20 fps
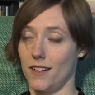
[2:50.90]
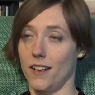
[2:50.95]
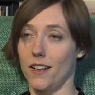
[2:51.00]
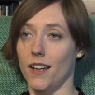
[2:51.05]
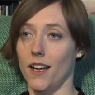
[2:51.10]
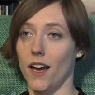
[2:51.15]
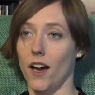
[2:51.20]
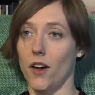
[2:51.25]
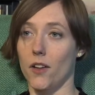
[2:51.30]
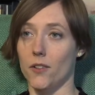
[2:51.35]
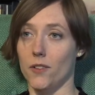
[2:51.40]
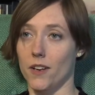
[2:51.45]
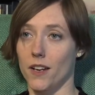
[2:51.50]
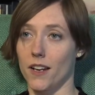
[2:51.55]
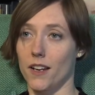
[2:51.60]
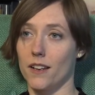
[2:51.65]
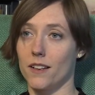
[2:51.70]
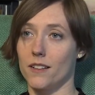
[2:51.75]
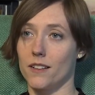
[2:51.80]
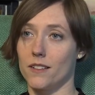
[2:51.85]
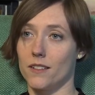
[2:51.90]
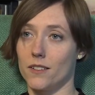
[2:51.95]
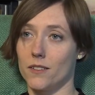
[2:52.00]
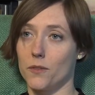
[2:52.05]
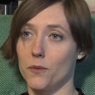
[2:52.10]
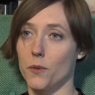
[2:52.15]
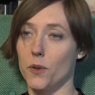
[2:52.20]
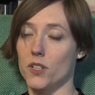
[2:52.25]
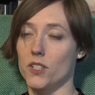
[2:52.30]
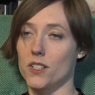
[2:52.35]
in a gallery,
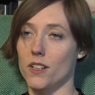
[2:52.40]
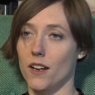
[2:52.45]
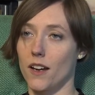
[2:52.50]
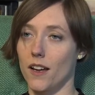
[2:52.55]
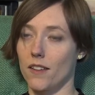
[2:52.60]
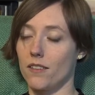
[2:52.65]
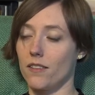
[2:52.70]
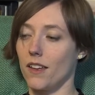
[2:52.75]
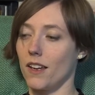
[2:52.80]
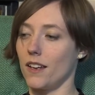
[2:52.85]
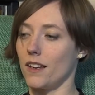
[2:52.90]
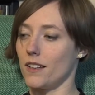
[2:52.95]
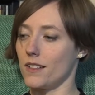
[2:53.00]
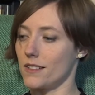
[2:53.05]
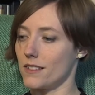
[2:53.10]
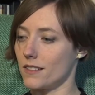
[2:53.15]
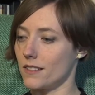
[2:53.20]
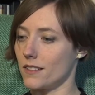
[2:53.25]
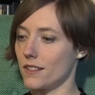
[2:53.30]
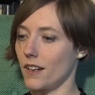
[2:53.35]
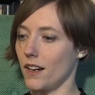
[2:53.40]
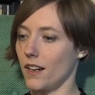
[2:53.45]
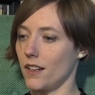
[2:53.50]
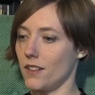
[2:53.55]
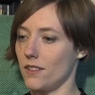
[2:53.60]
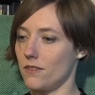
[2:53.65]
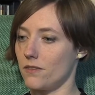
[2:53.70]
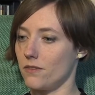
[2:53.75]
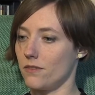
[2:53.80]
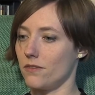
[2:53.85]
which I think is
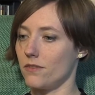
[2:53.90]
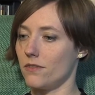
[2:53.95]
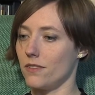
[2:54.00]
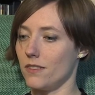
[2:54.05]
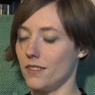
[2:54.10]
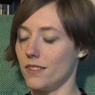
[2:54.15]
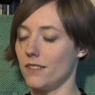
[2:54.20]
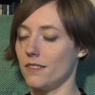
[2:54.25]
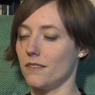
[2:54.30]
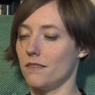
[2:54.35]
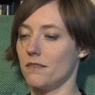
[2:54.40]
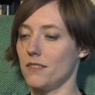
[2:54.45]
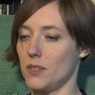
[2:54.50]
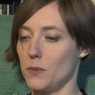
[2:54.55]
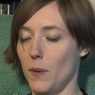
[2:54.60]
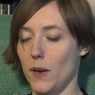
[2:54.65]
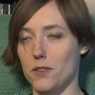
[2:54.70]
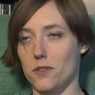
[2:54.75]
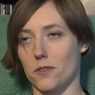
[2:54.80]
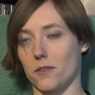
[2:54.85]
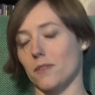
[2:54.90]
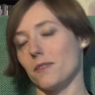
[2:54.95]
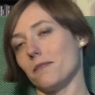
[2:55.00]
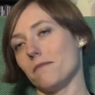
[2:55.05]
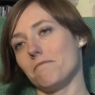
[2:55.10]
kind of special.